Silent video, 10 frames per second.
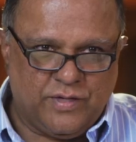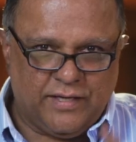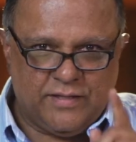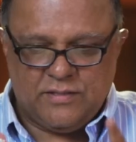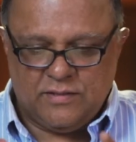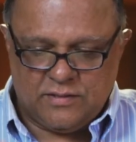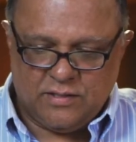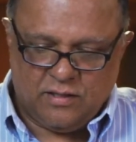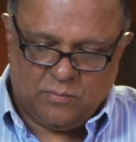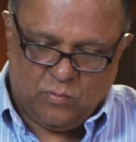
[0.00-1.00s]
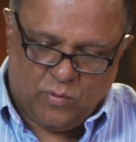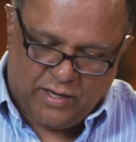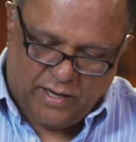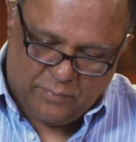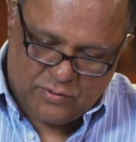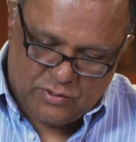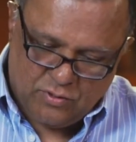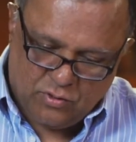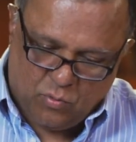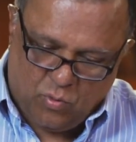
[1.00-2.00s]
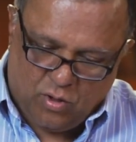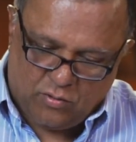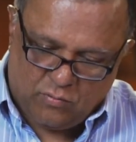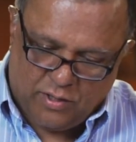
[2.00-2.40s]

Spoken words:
get into the tub. What happens? The water